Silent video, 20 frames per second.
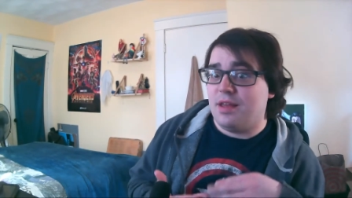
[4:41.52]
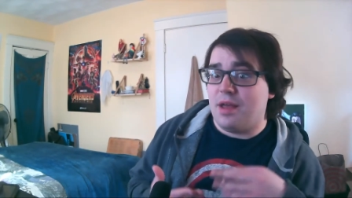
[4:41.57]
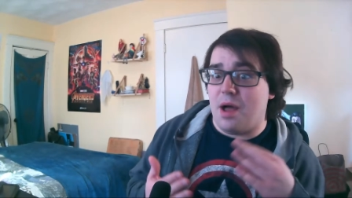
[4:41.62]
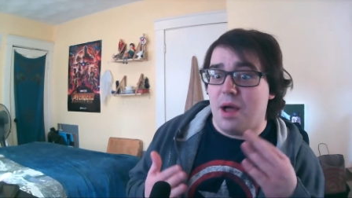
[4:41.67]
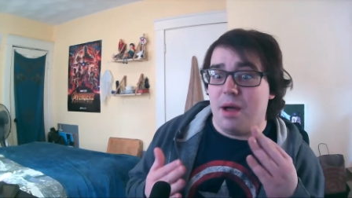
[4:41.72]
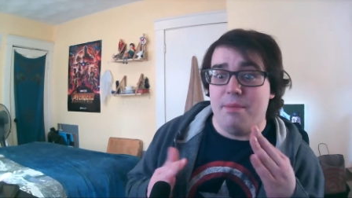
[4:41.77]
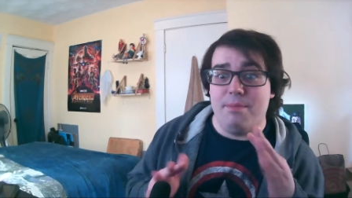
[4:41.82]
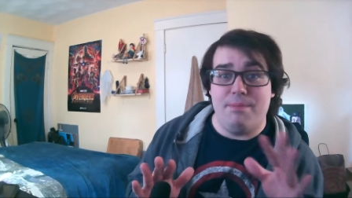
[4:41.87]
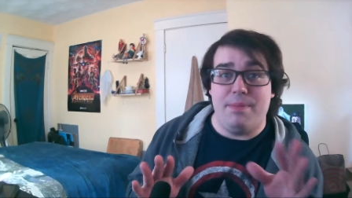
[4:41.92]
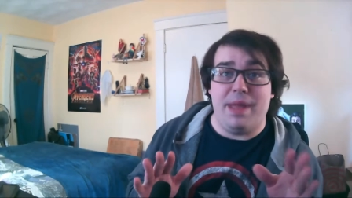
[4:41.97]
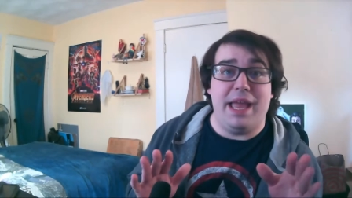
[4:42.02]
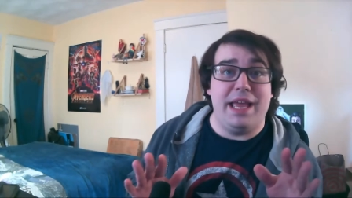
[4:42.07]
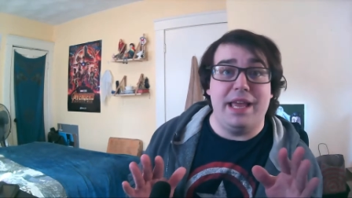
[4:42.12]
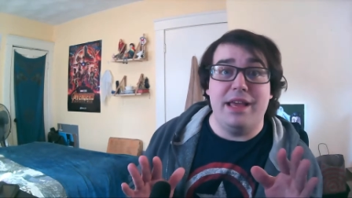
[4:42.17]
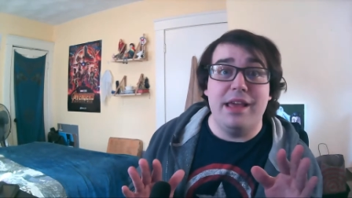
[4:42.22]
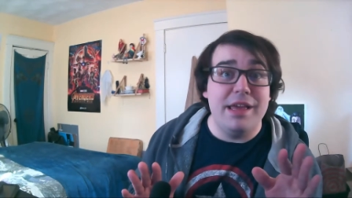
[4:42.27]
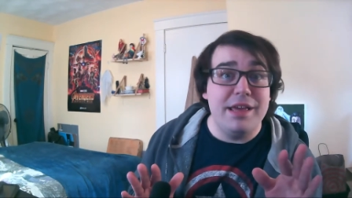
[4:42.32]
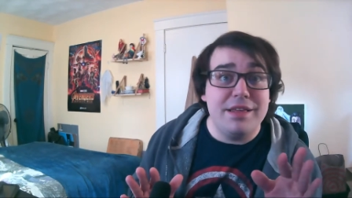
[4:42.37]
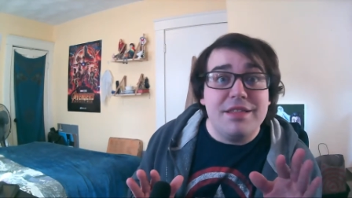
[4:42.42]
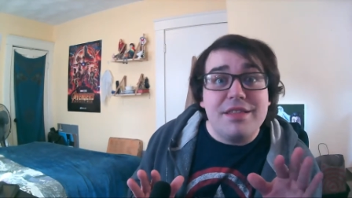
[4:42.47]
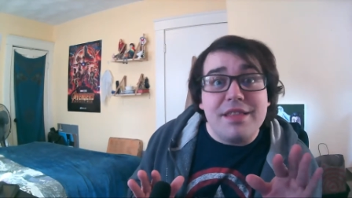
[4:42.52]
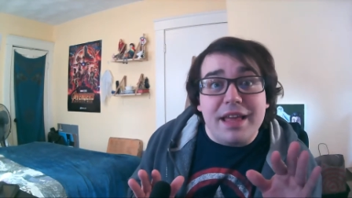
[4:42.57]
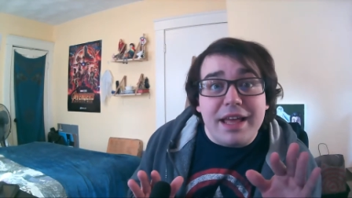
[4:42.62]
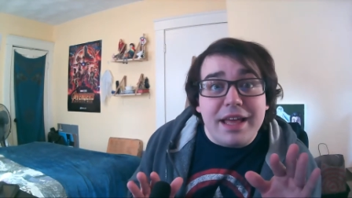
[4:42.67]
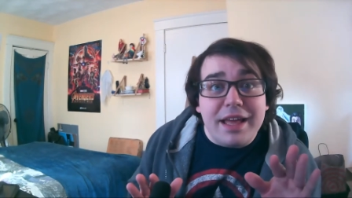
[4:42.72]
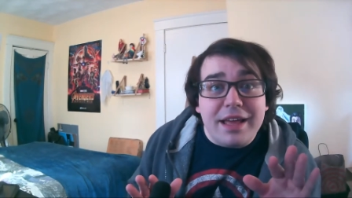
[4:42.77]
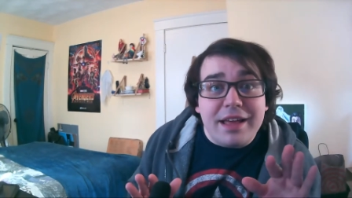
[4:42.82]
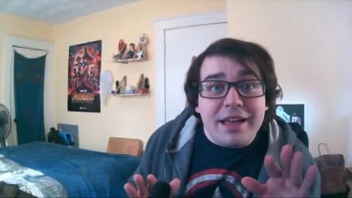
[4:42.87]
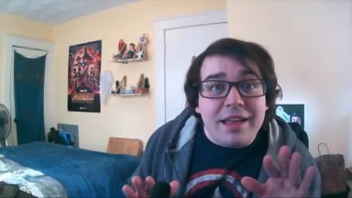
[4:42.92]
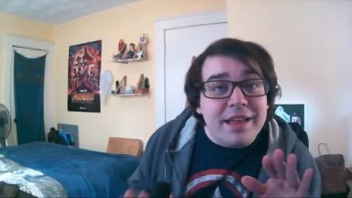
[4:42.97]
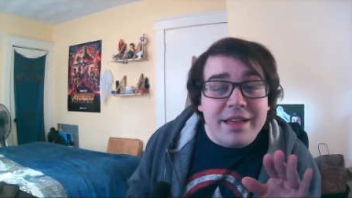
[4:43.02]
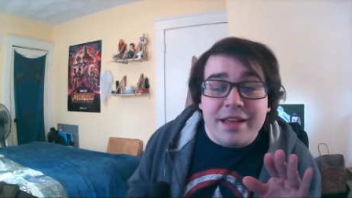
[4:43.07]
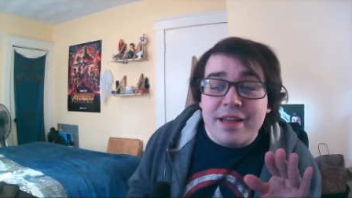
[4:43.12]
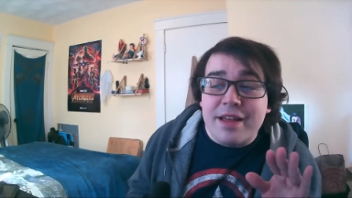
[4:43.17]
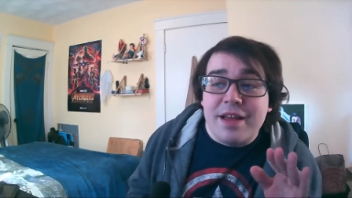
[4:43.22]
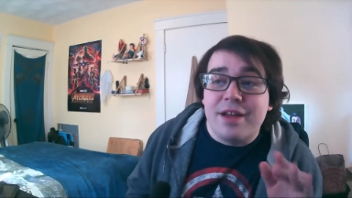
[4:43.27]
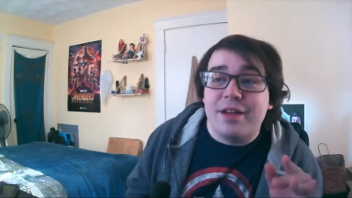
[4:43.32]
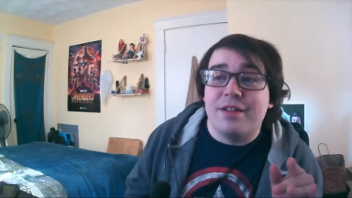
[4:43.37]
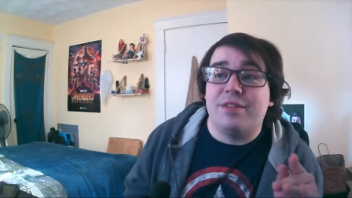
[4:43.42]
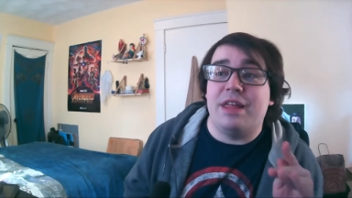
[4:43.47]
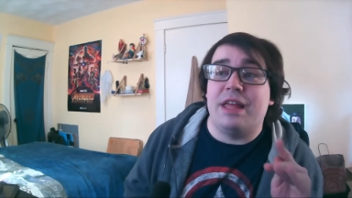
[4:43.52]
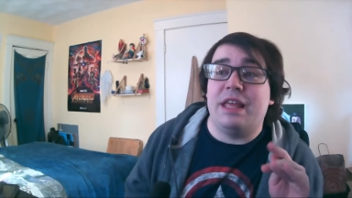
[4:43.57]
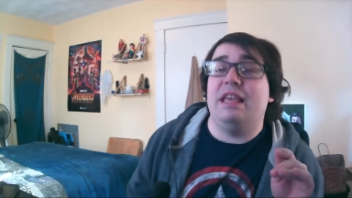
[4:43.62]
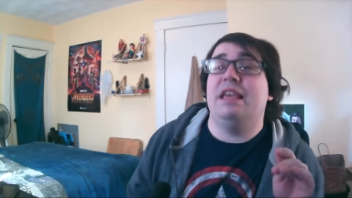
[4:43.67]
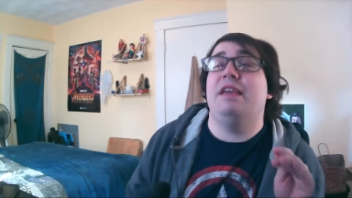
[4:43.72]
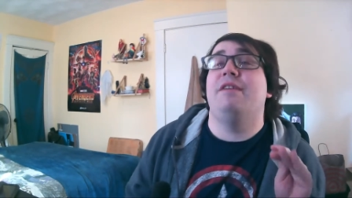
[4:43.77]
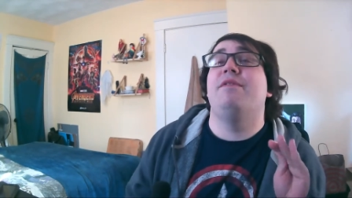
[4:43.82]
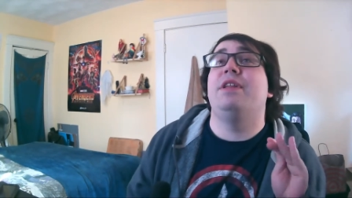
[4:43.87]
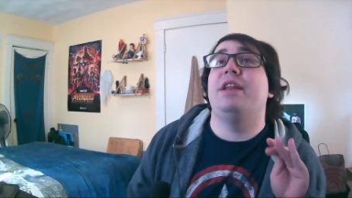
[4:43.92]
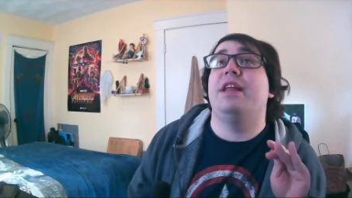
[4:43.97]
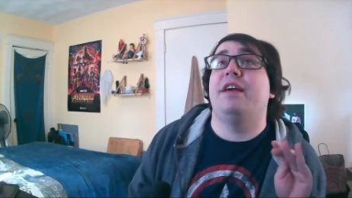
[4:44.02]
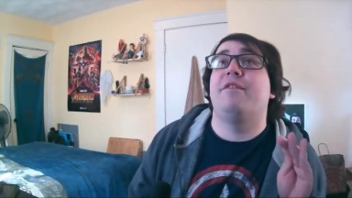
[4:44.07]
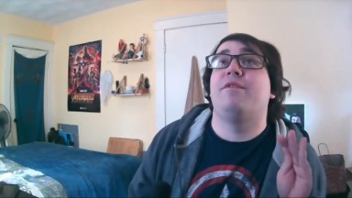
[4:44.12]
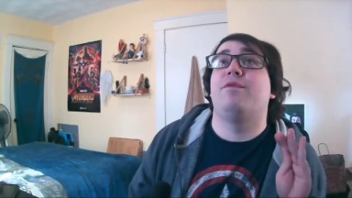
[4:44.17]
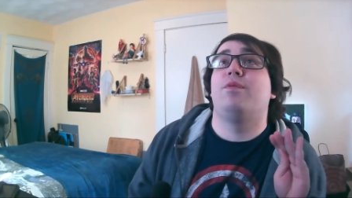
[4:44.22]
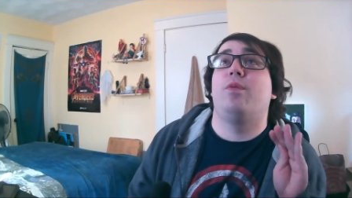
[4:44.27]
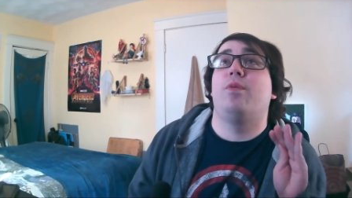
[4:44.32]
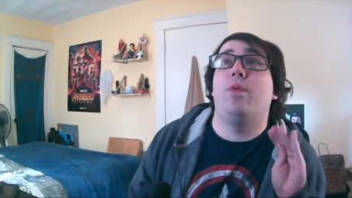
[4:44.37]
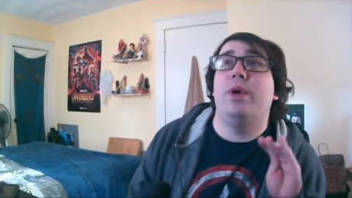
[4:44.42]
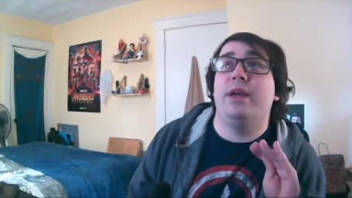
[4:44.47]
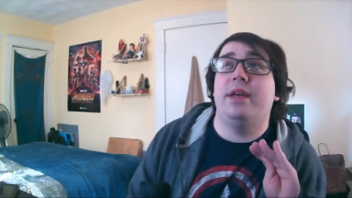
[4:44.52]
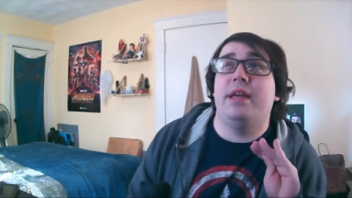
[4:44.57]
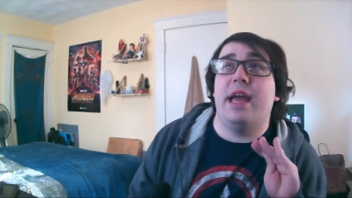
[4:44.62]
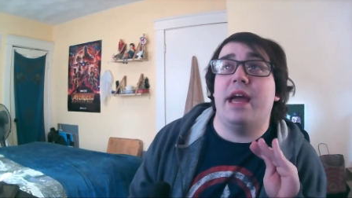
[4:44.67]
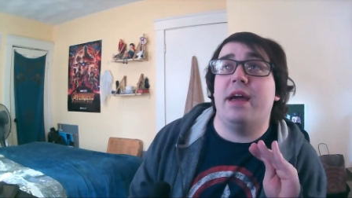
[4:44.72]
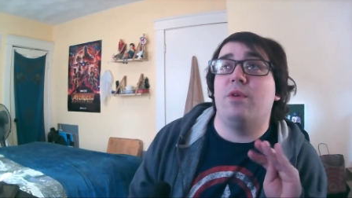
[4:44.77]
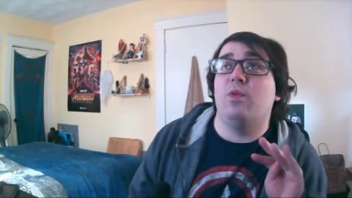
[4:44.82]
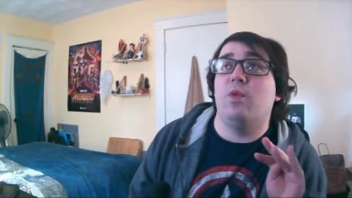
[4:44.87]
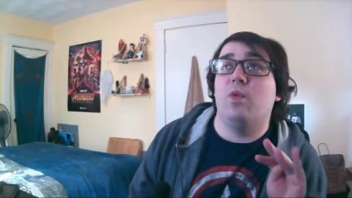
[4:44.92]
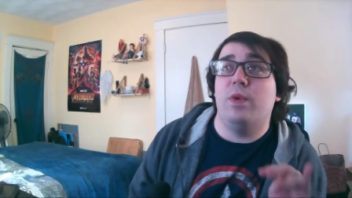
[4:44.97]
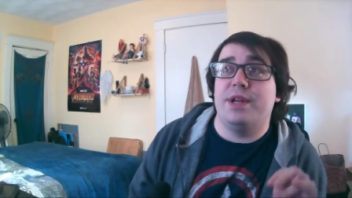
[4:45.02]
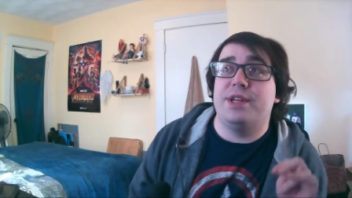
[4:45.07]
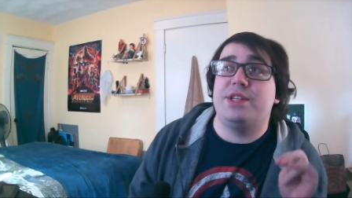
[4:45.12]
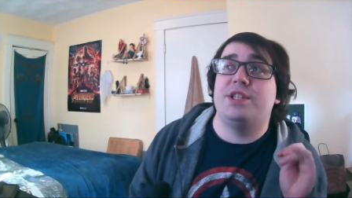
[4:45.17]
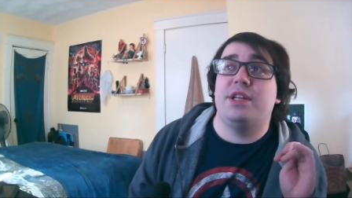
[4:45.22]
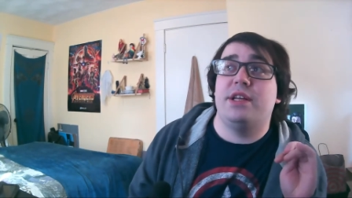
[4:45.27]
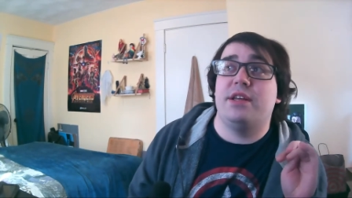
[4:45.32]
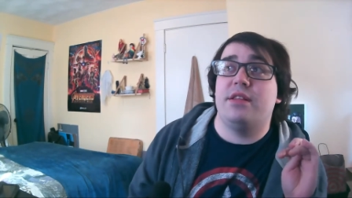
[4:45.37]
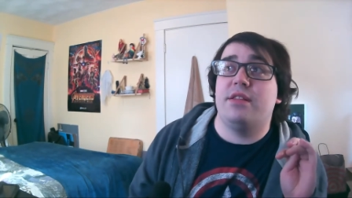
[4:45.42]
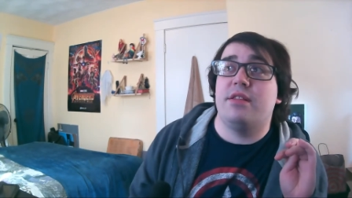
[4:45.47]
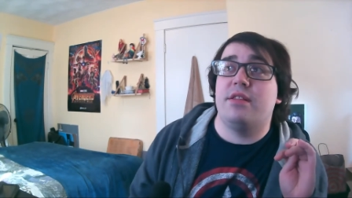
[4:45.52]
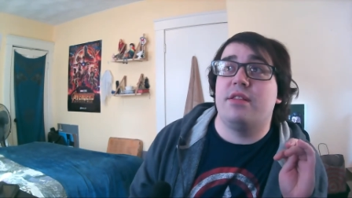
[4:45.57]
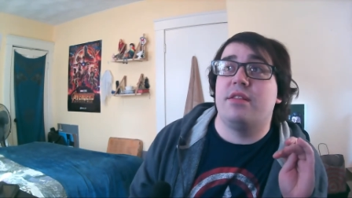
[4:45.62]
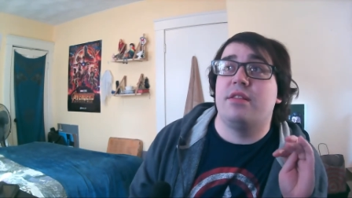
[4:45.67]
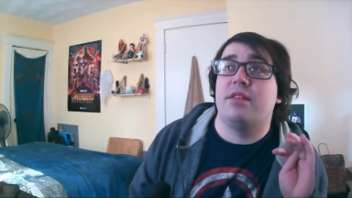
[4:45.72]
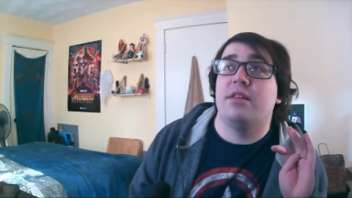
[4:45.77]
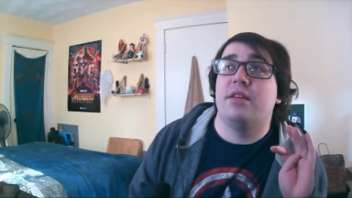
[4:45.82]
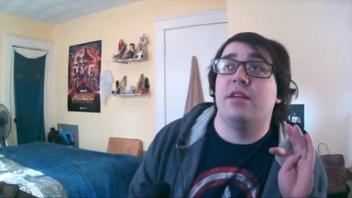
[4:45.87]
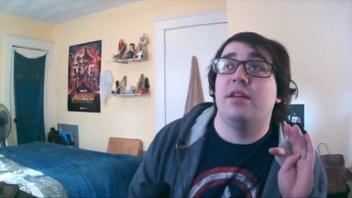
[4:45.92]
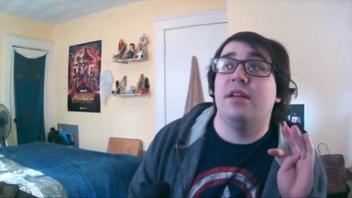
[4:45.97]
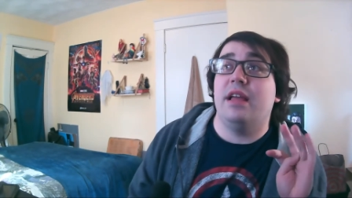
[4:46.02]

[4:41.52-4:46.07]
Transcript: amazing. Like even if we get witches